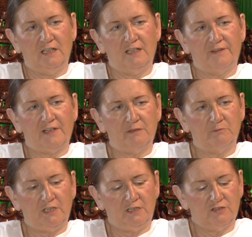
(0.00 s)
And that
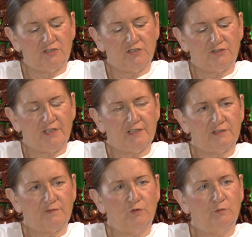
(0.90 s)
means to
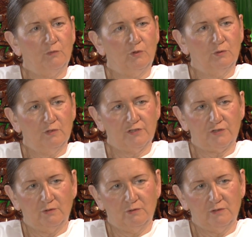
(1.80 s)
transform all the
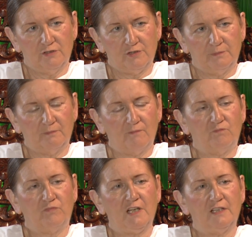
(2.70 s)
souls
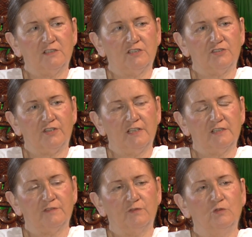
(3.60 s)
and to
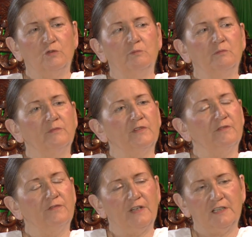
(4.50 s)
transform the
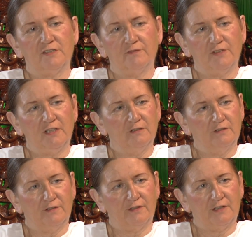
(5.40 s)
face of the
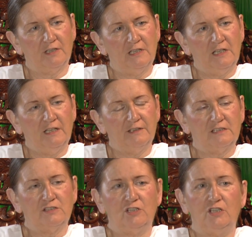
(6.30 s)
earth.
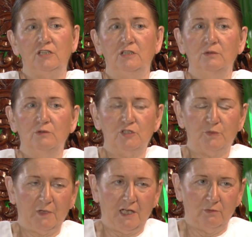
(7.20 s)
There's a
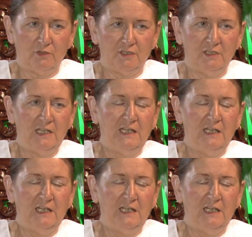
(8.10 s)
huge power.